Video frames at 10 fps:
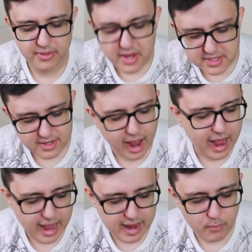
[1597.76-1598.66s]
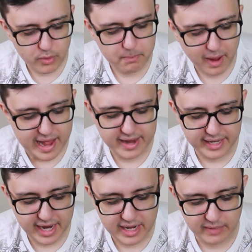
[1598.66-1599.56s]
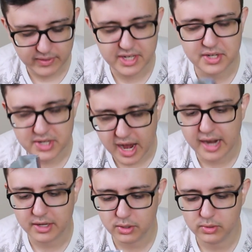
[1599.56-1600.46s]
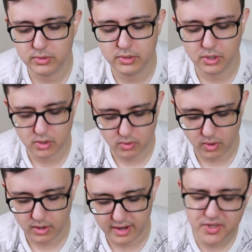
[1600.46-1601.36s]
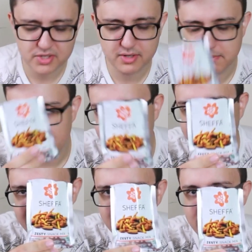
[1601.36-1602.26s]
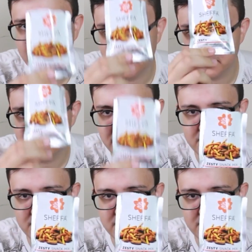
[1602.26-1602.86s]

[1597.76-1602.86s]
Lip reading: This I would buy again if it did not include the corn. This is a buy again under the